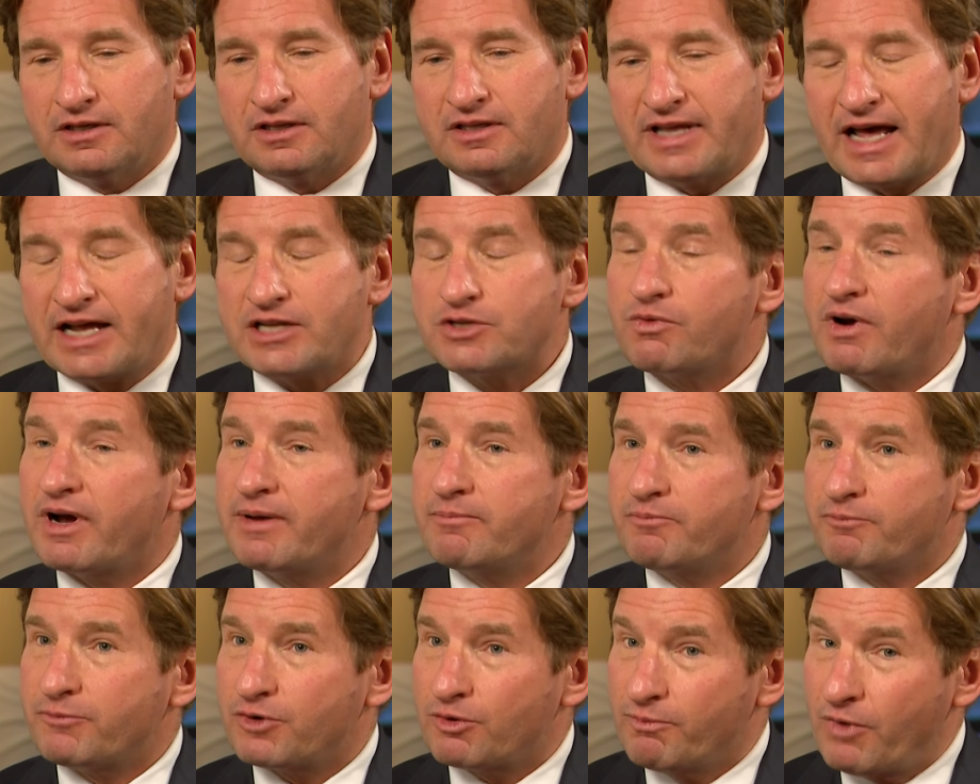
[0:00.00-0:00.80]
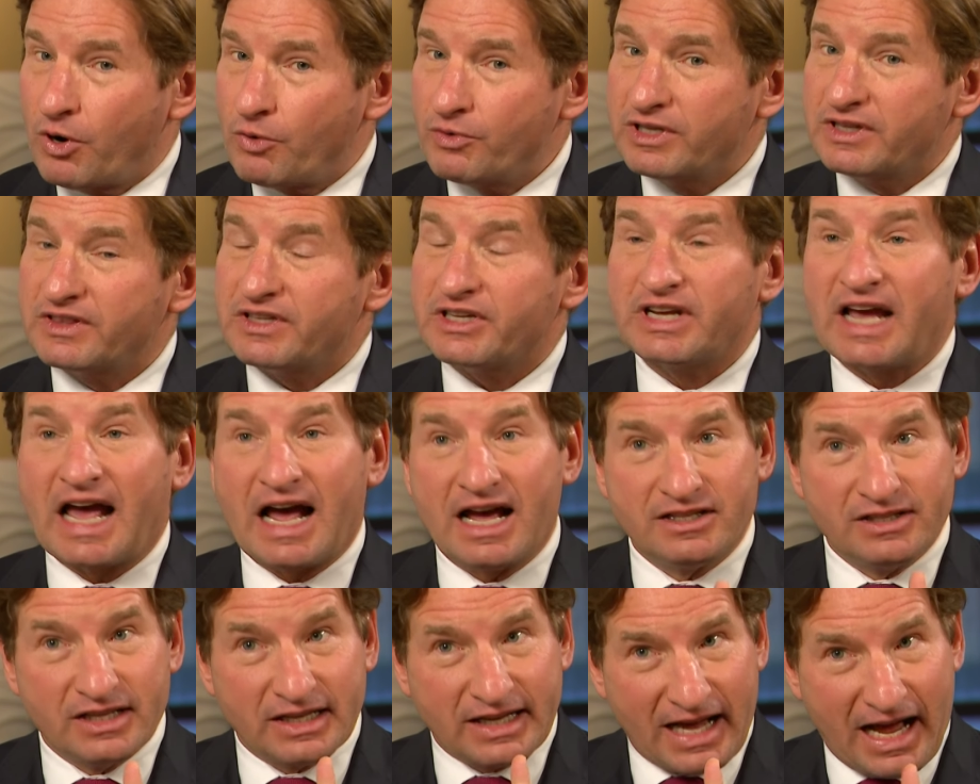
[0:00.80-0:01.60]
That's why I'm promoting the,
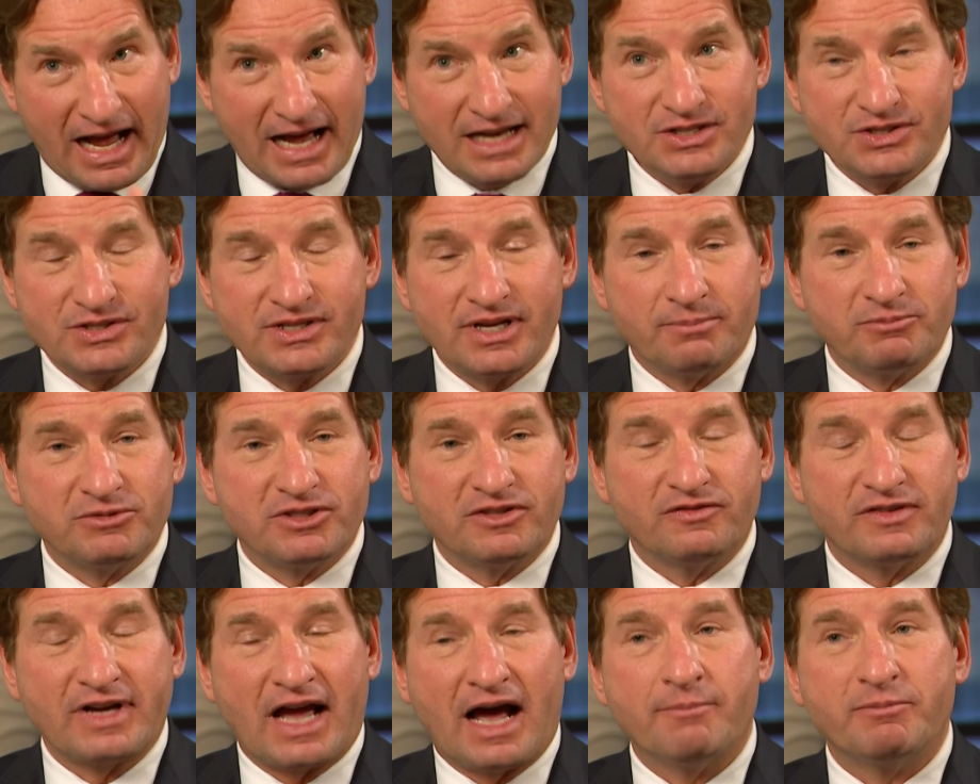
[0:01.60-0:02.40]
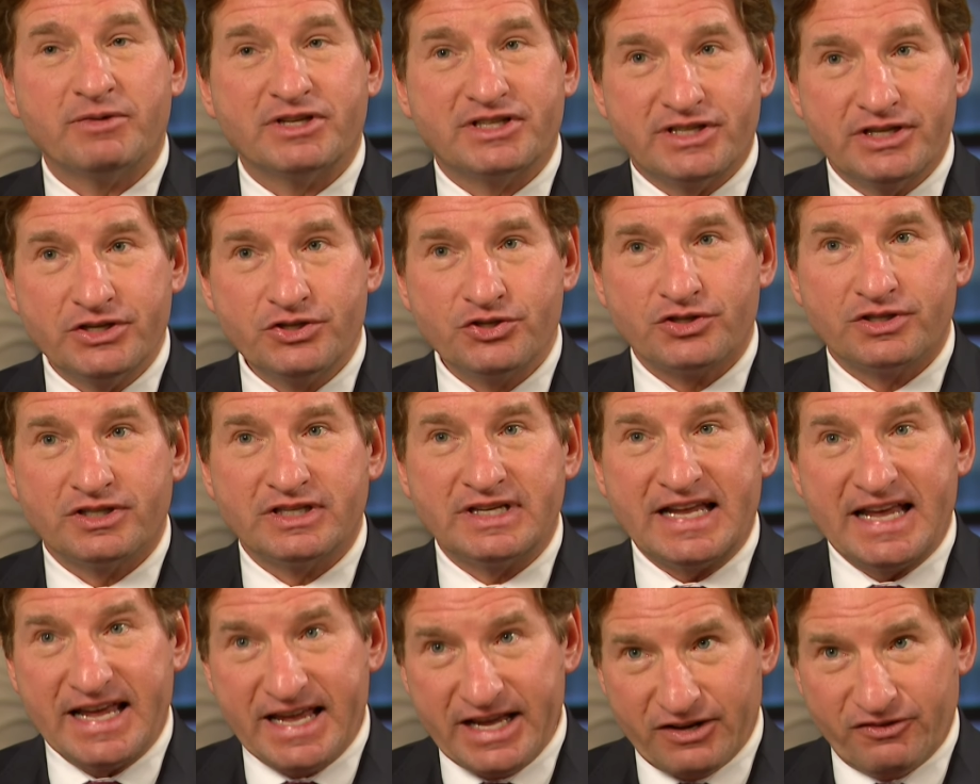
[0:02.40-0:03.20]
the concept of
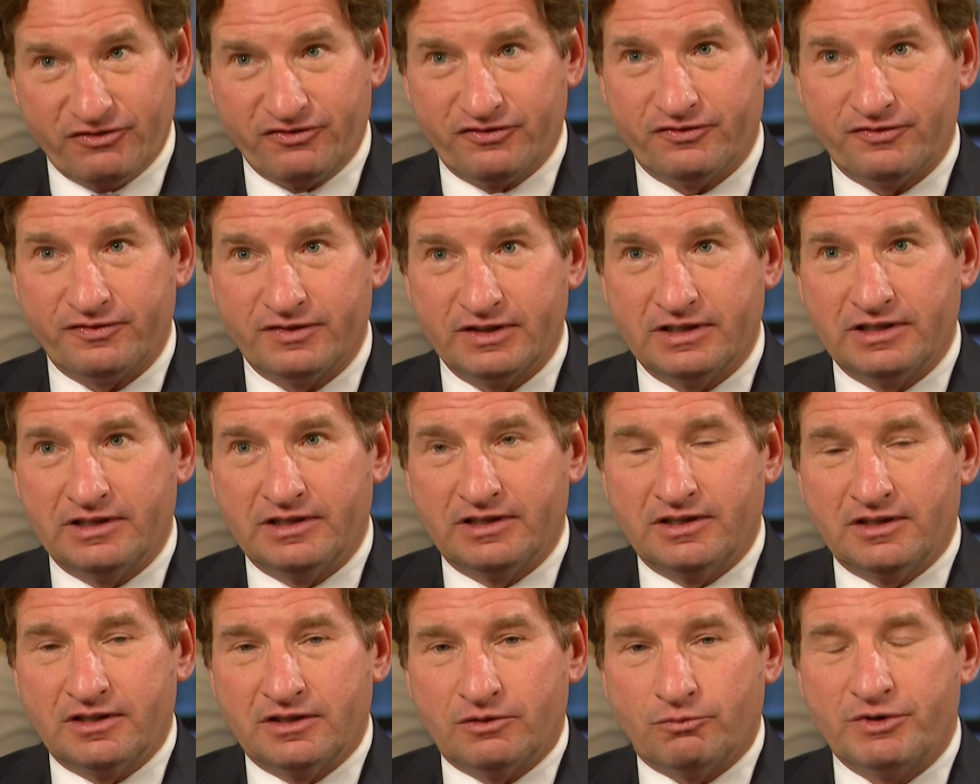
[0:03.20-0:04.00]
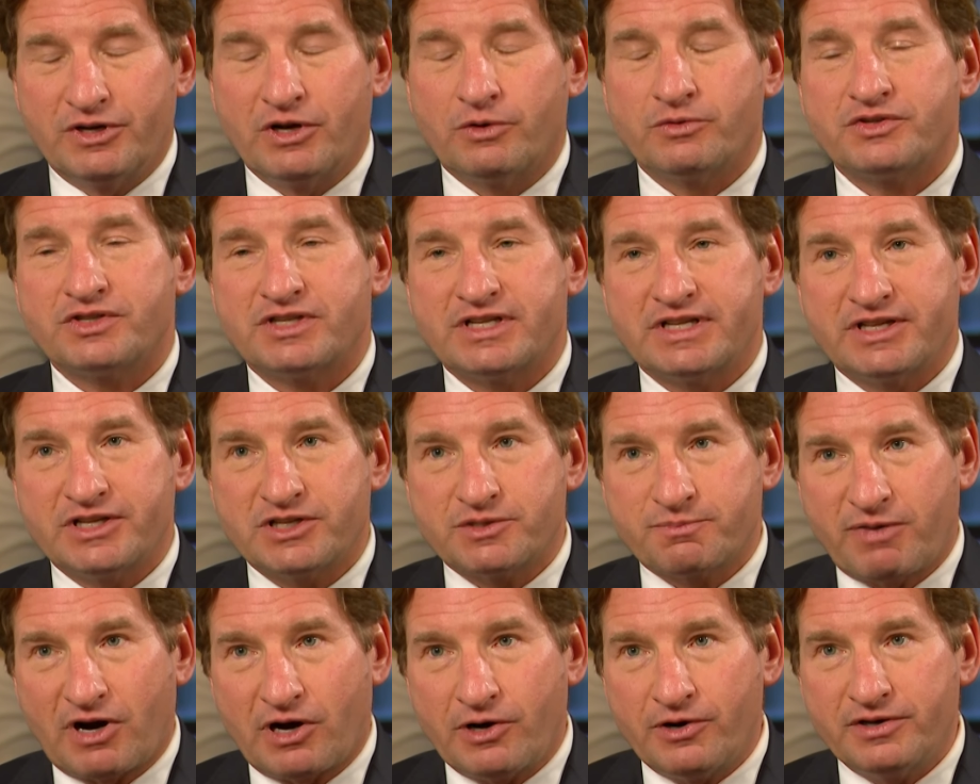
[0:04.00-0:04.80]
competition if we don't see
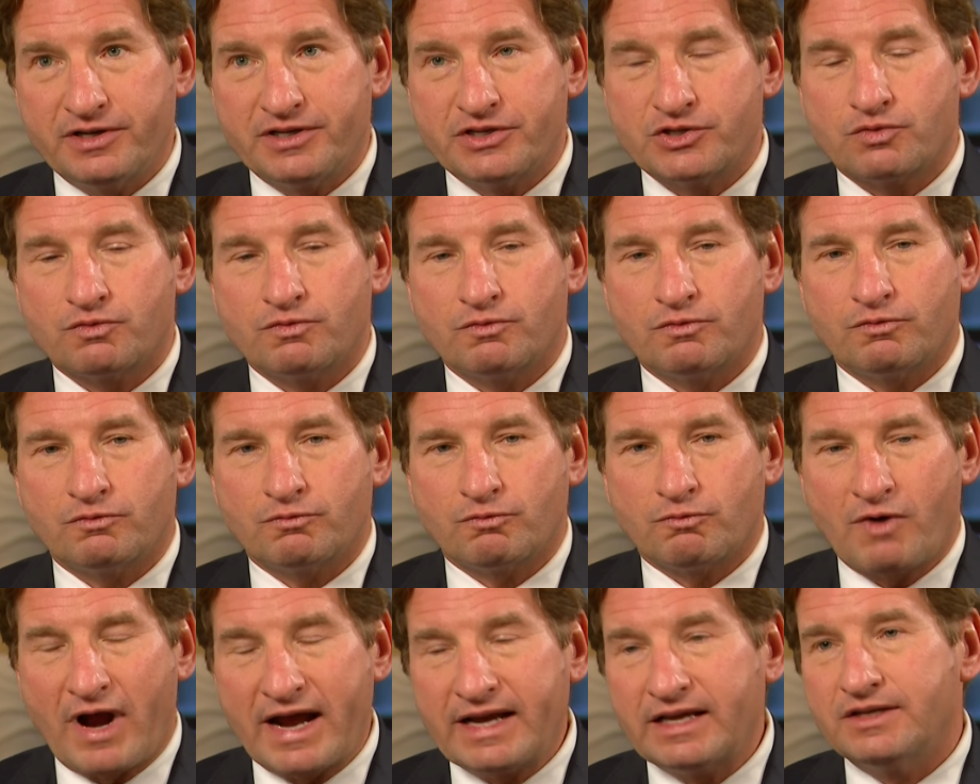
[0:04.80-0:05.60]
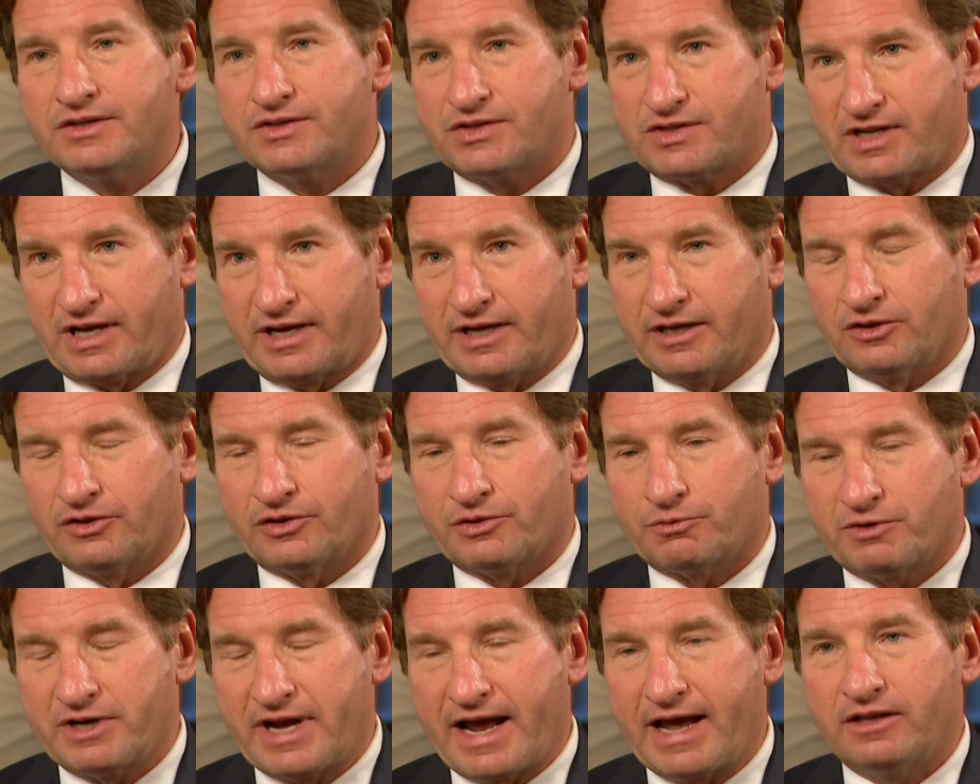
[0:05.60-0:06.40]
these parties reconcile
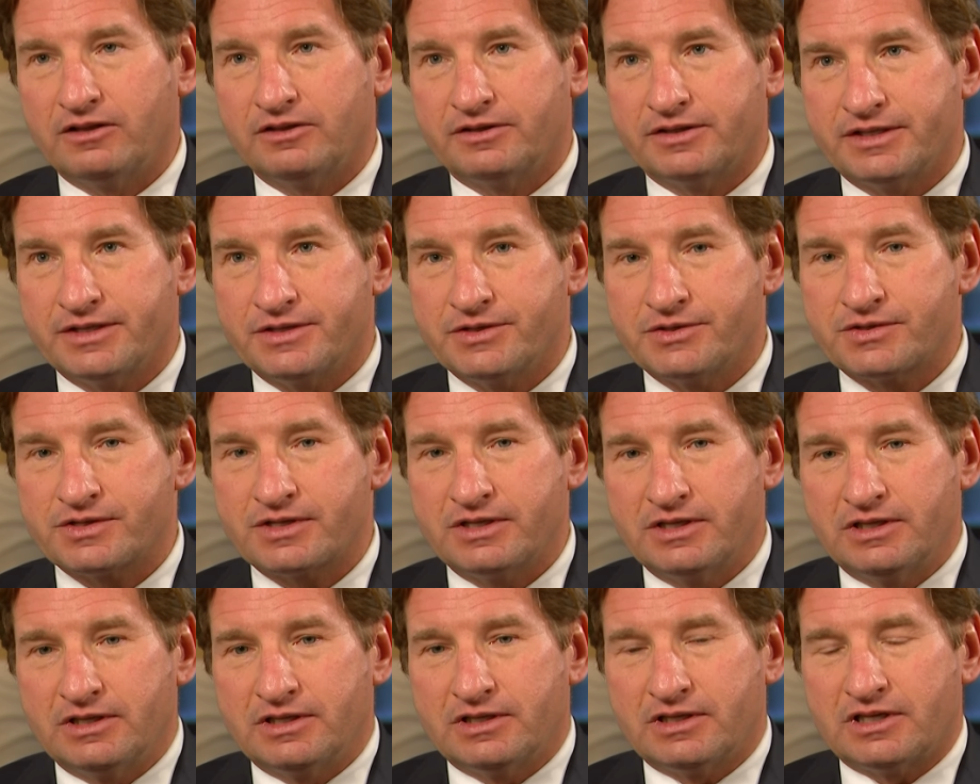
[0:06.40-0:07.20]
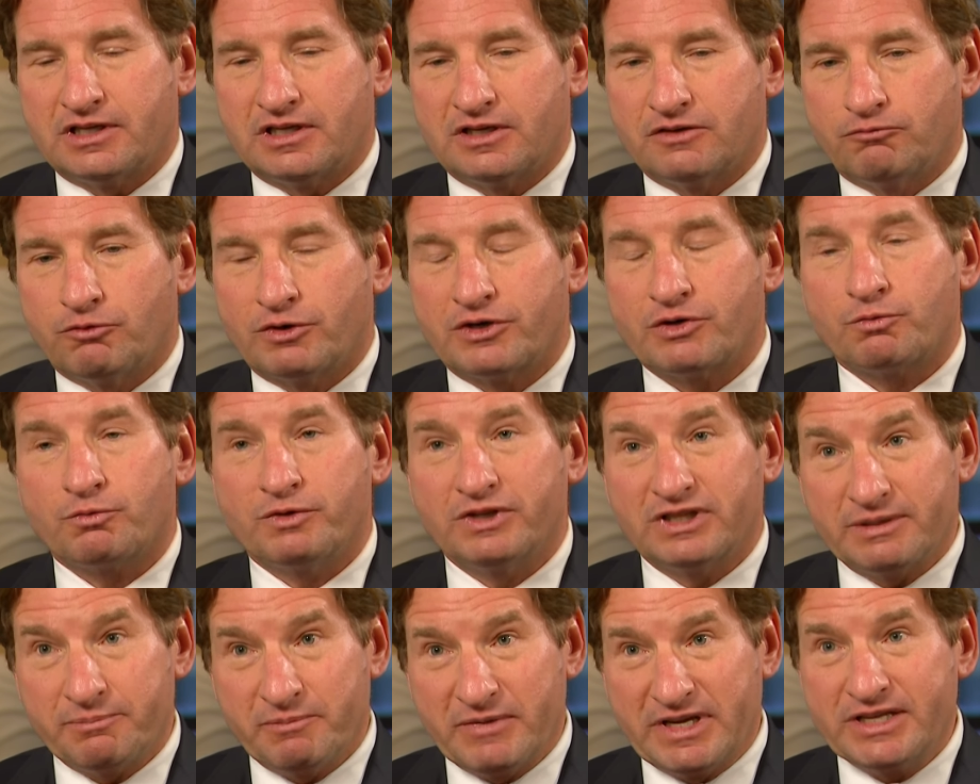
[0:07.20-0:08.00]
the realities of what it
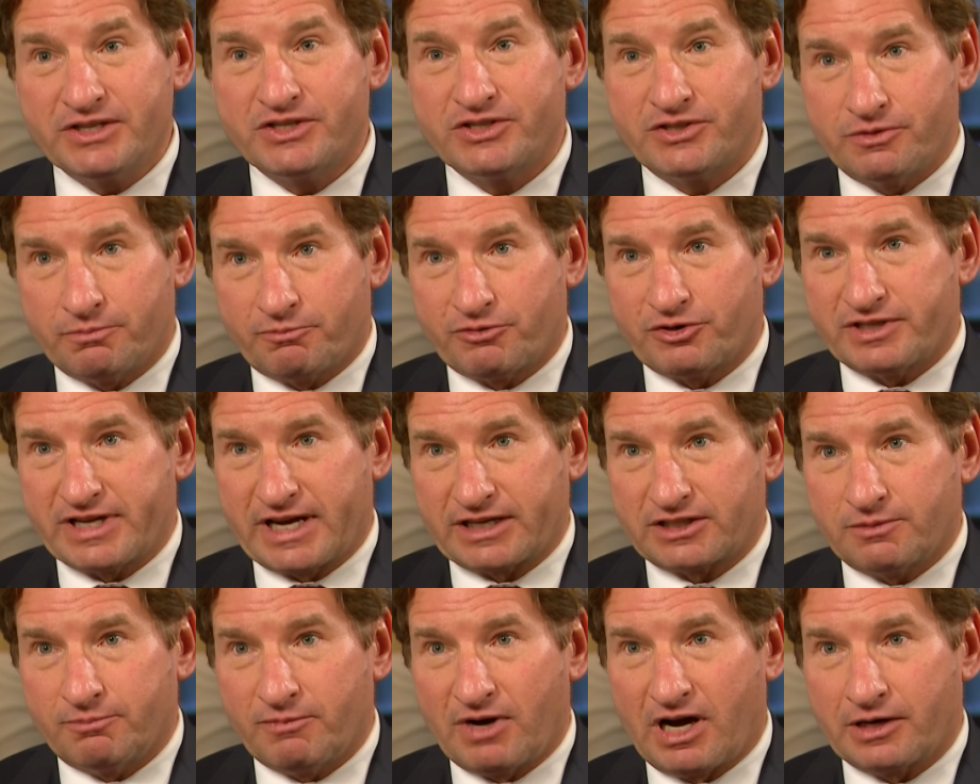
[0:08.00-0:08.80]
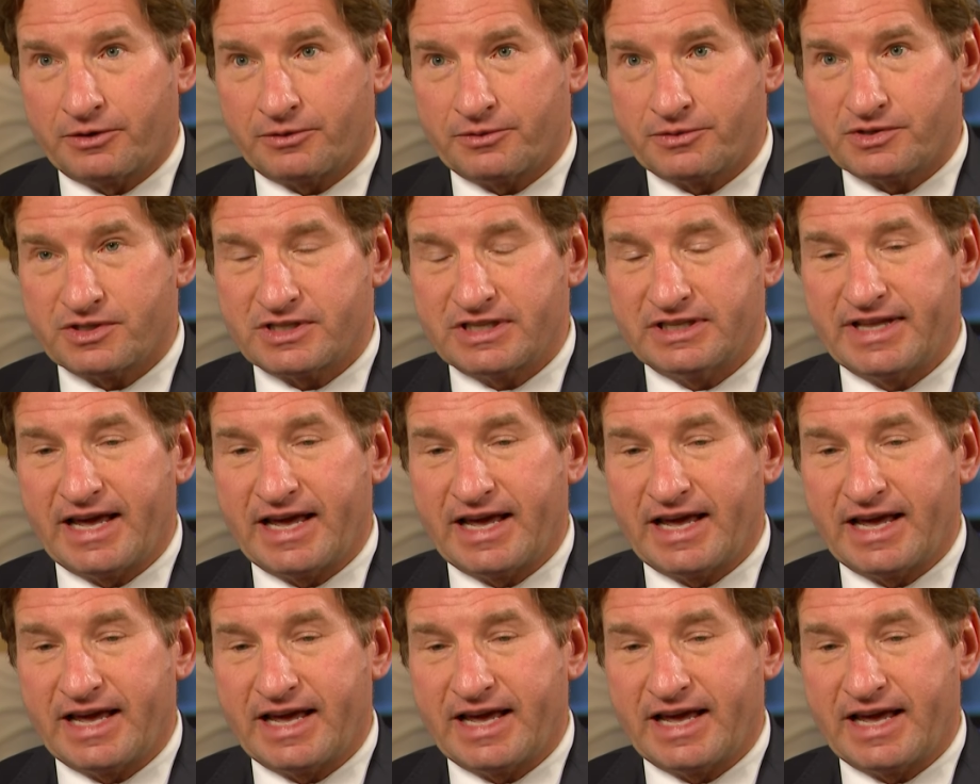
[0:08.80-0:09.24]
really means to protect democracy.